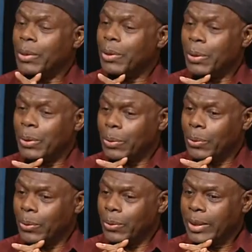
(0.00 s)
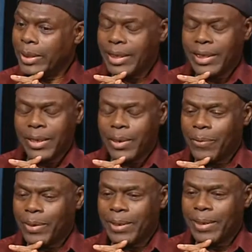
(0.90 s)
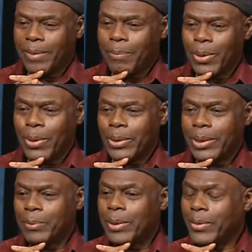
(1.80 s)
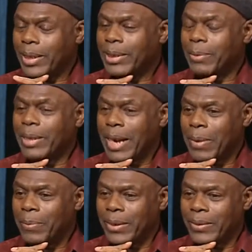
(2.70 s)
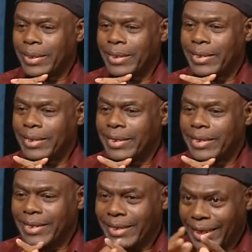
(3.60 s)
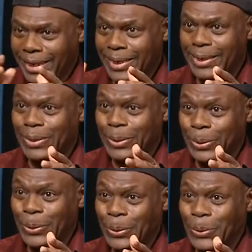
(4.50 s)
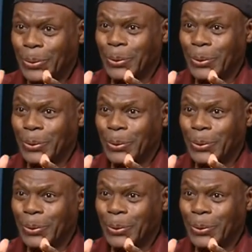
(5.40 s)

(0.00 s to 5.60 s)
Hugely terrific, Paul. It's been quite some time, actually, since I last saw you.